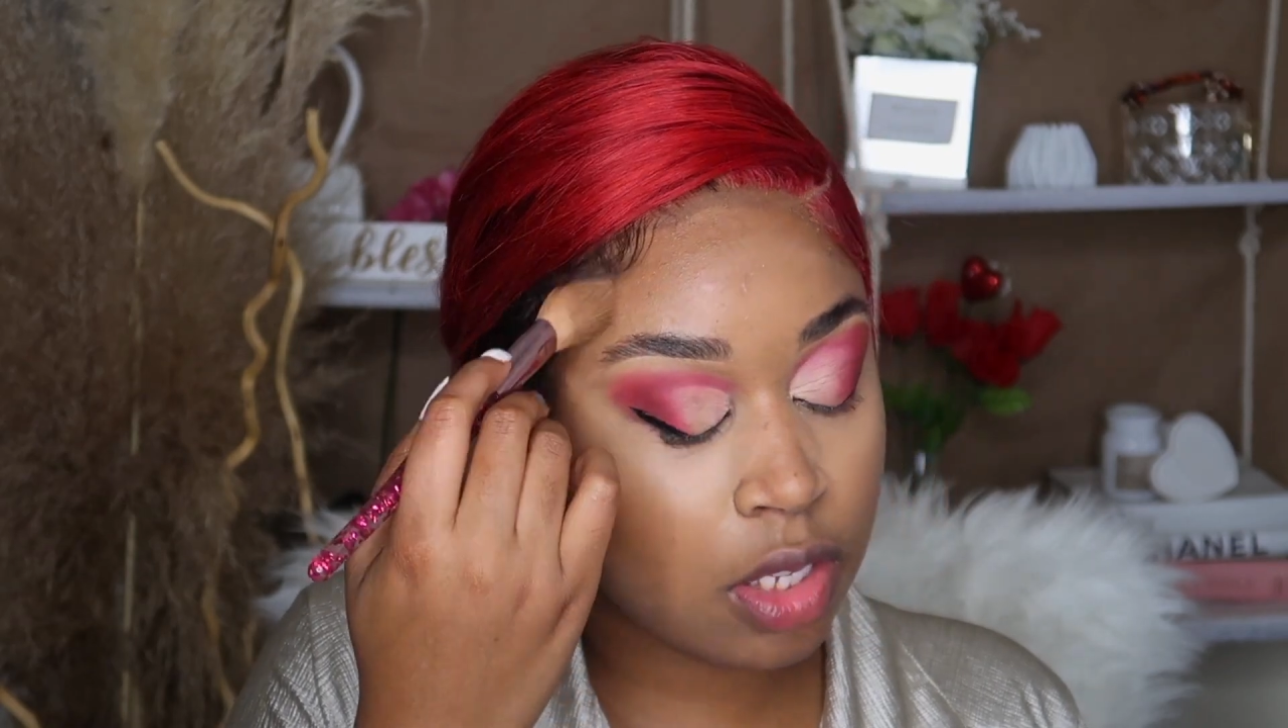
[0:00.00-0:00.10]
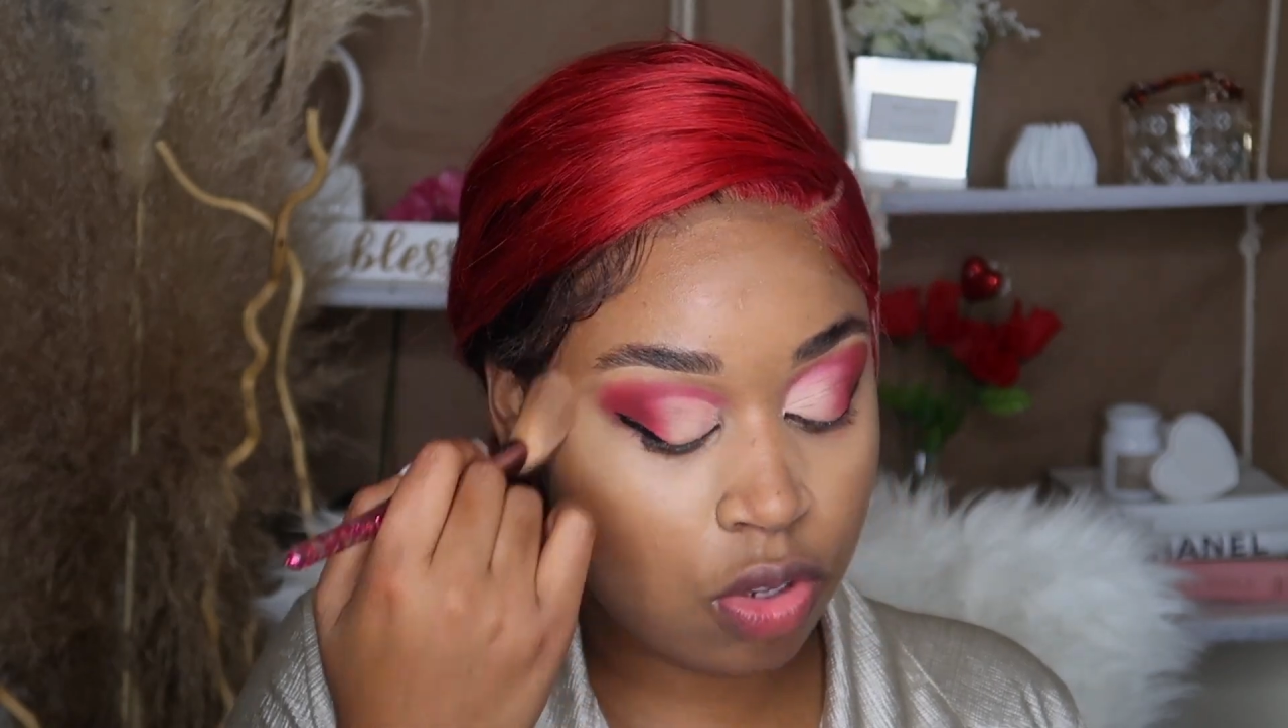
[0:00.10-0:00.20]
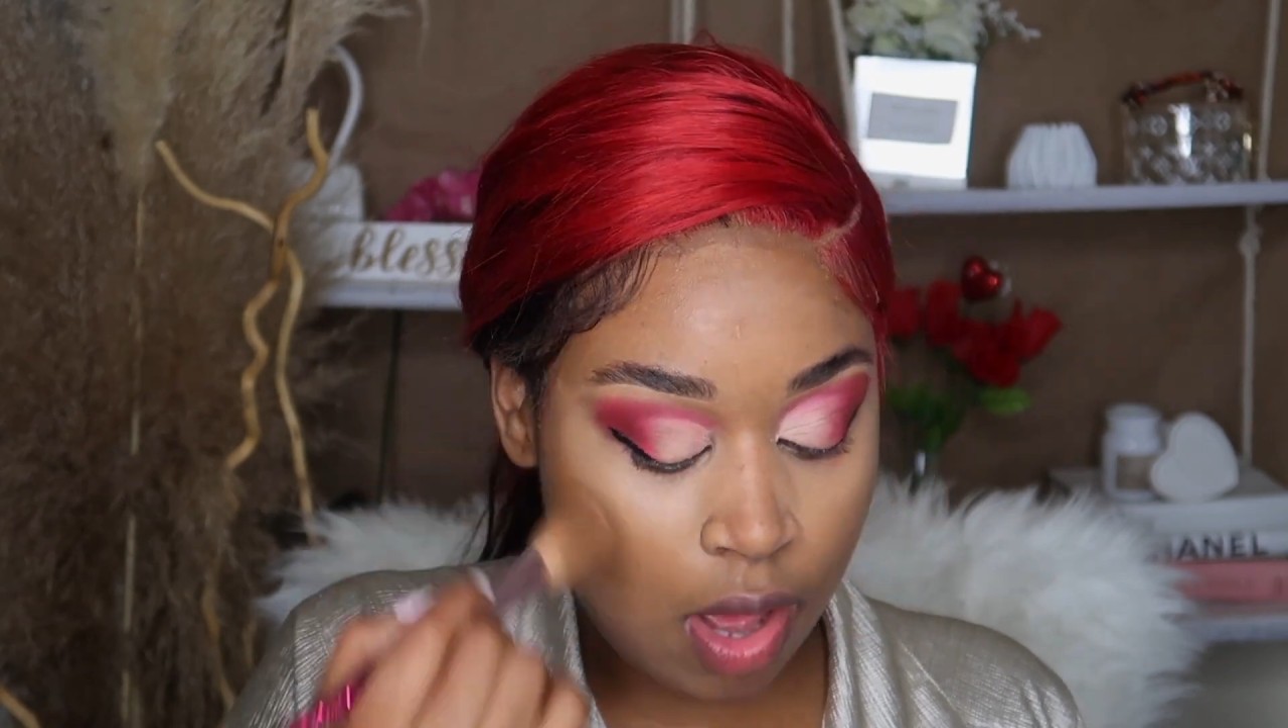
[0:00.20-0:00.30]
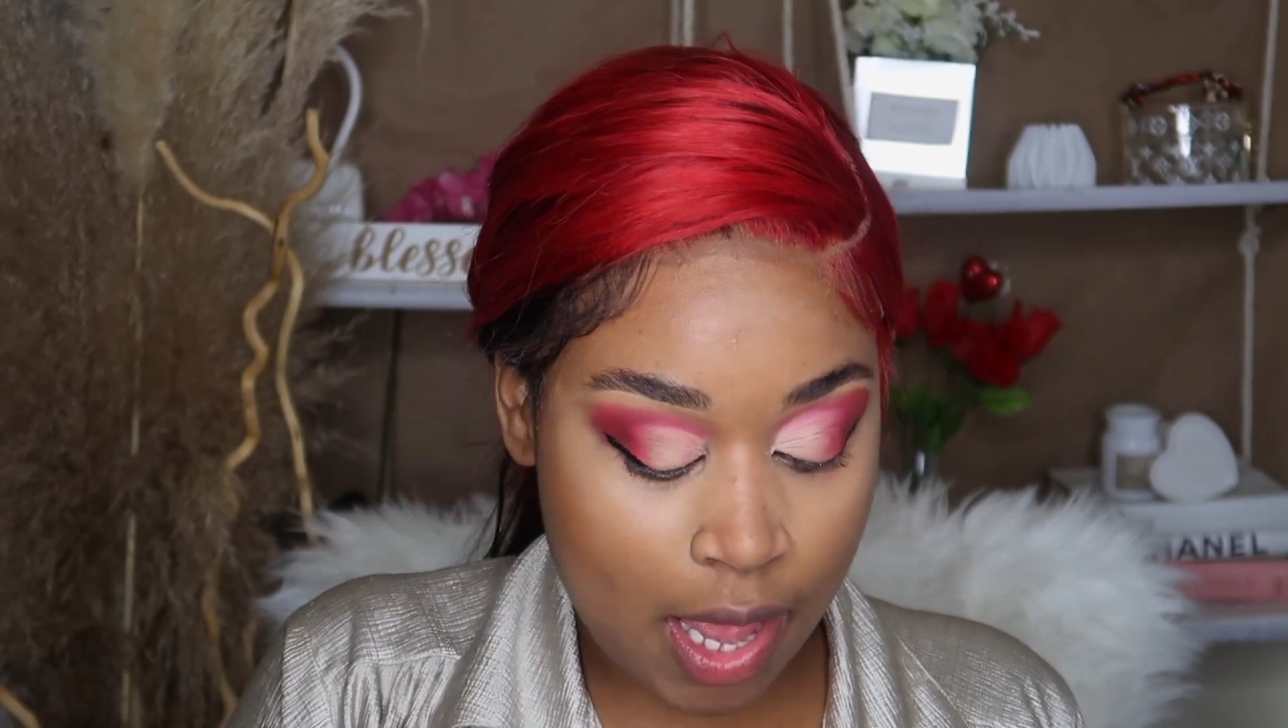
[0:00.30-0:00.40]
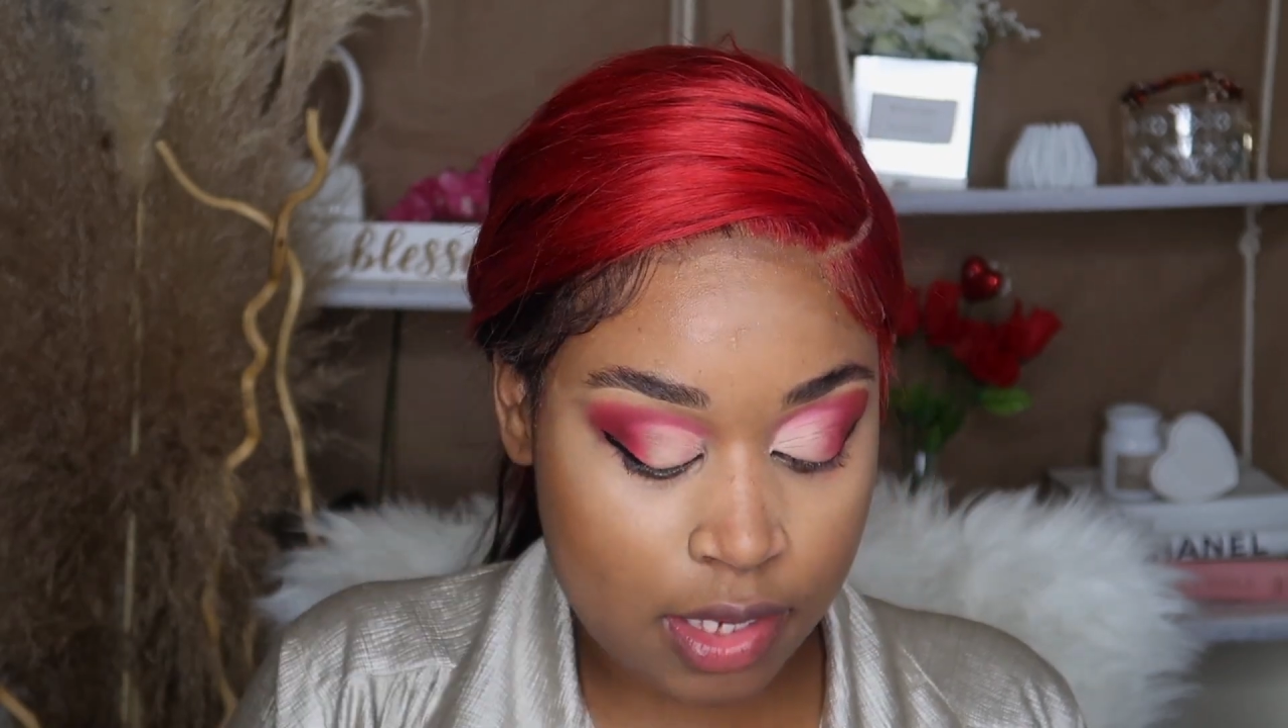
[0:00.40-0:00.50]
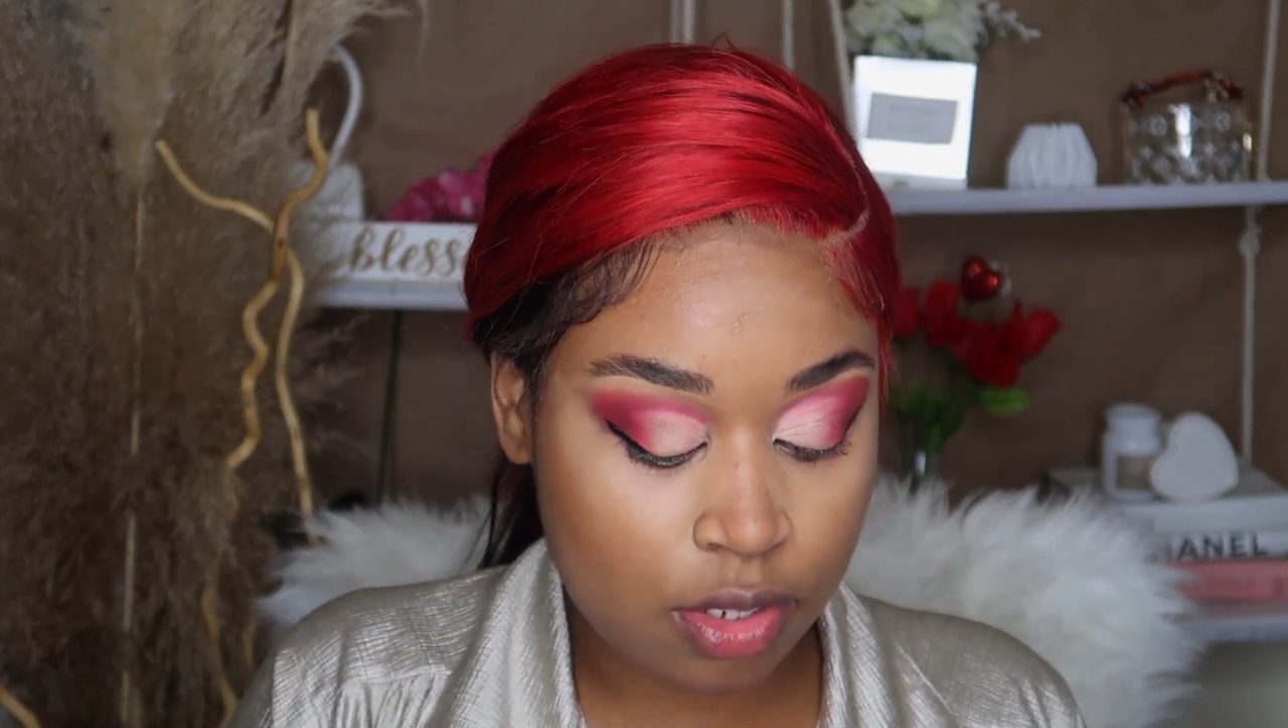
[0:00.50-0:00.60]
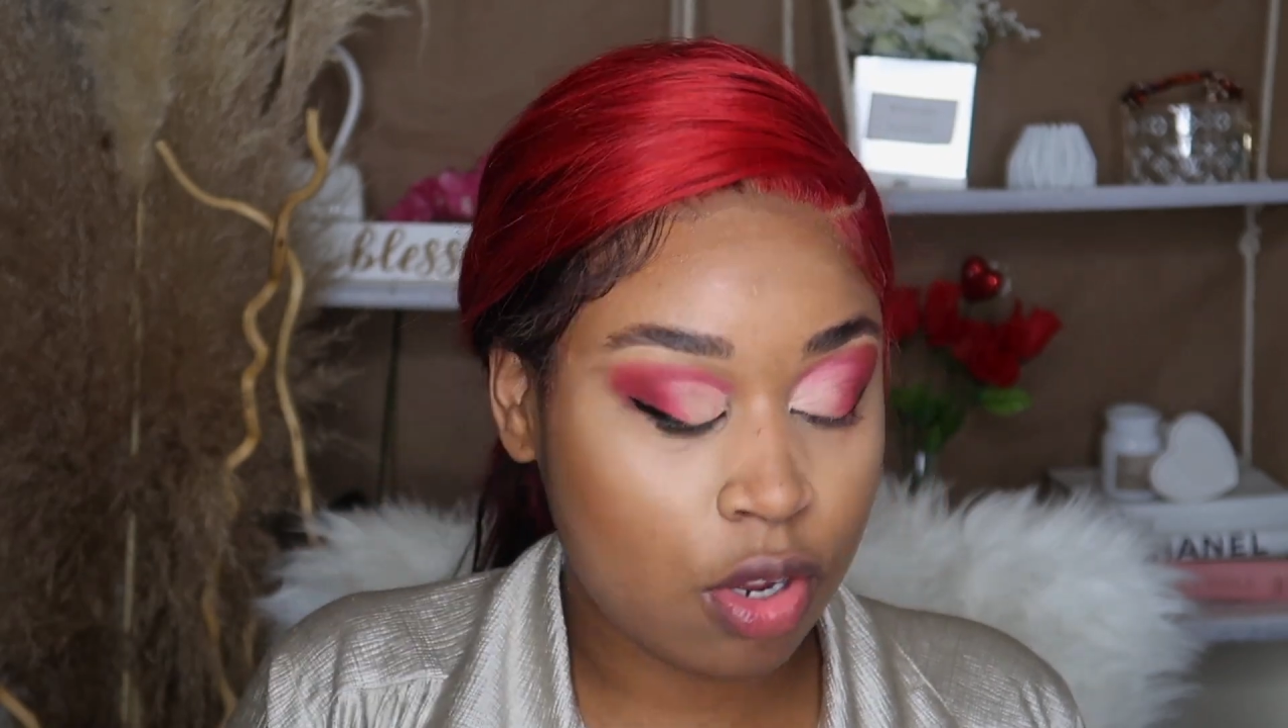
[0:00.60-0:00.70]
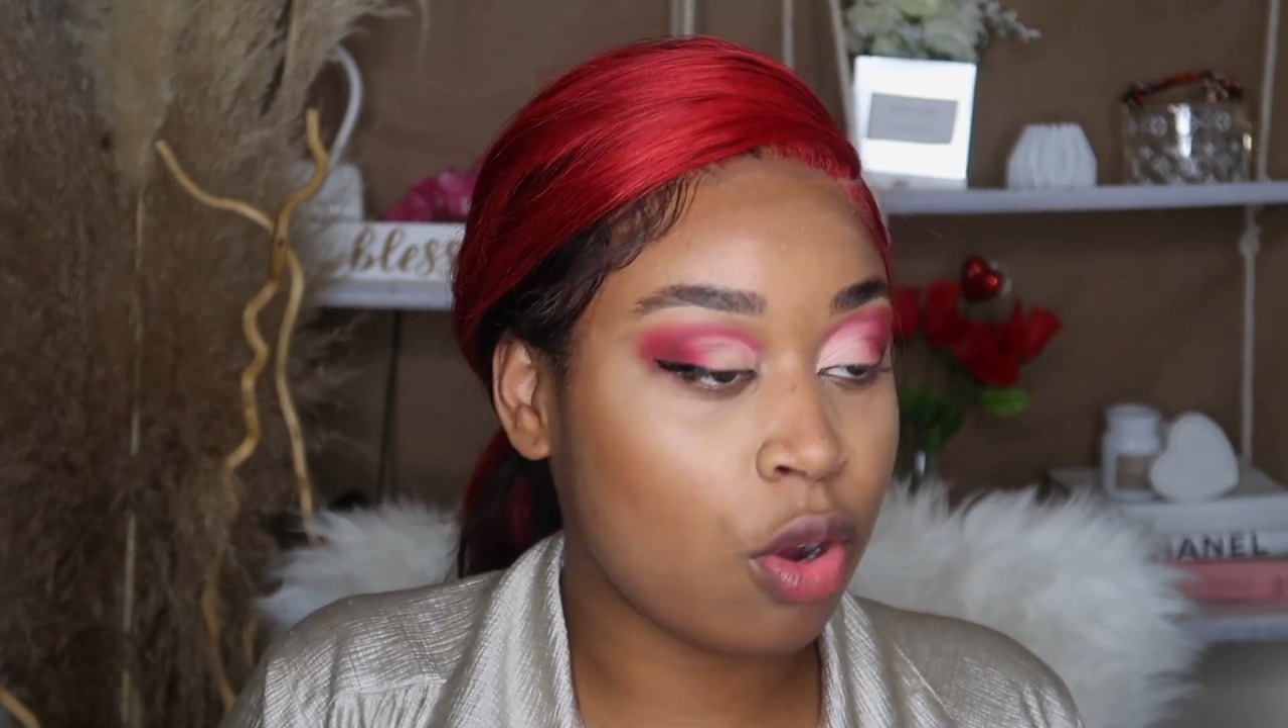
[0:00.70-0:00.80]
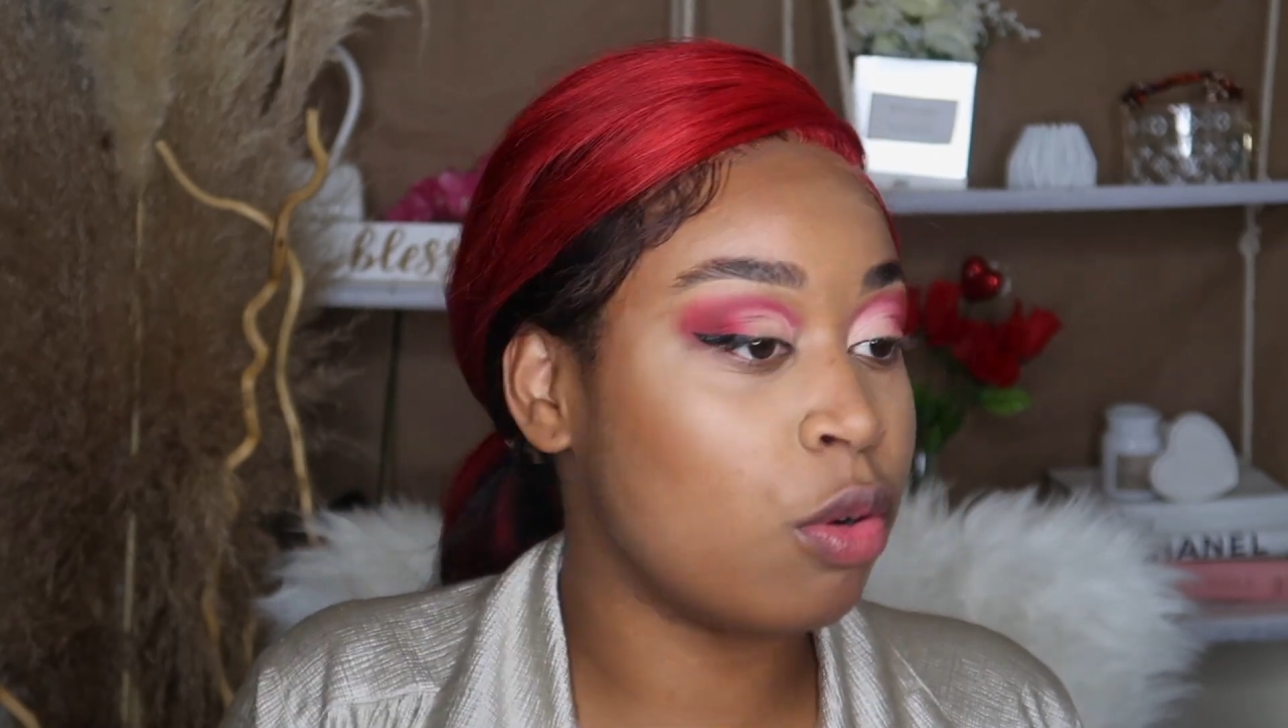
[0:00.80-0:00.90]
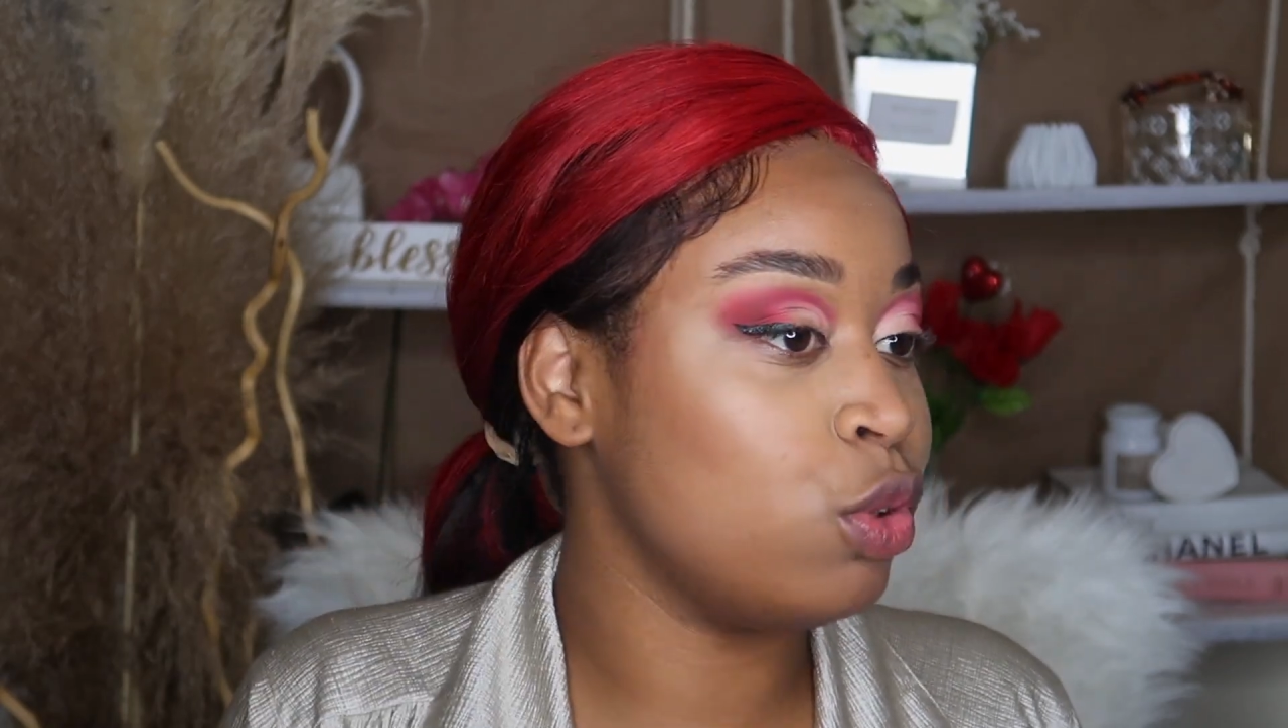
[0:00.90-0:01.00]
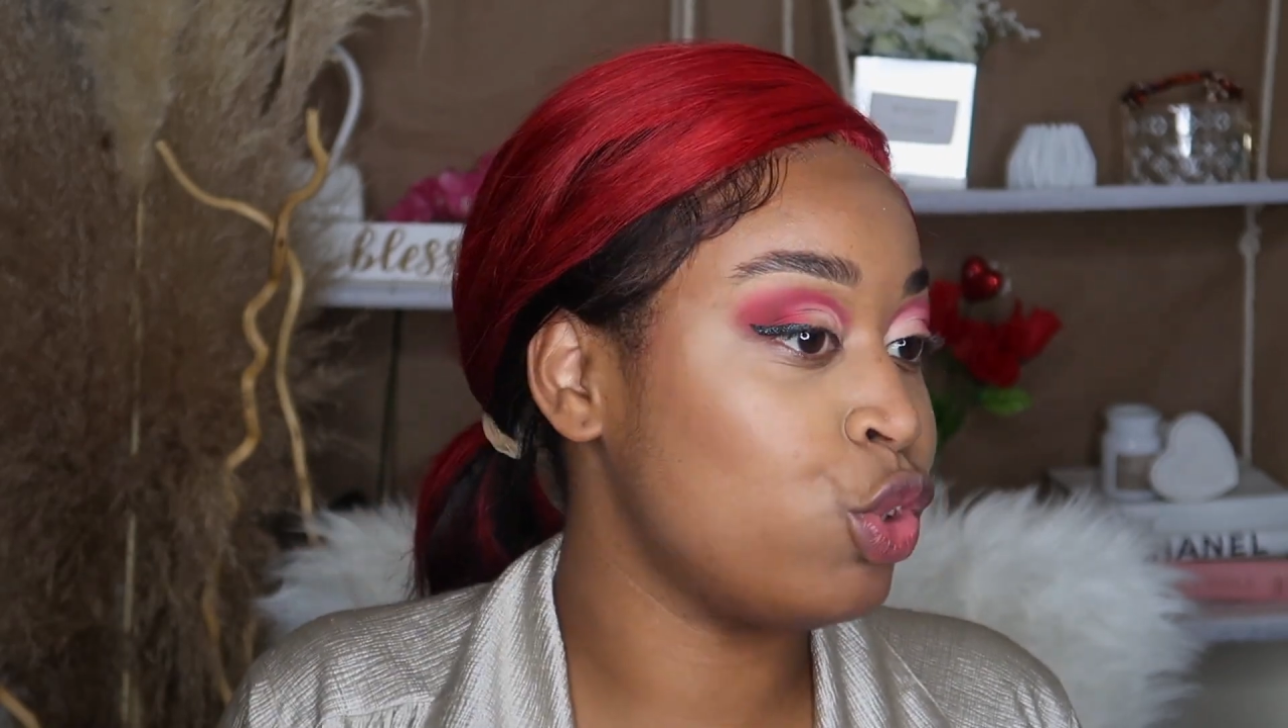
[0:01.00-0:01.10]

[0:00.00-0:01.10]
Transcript: And you guys know,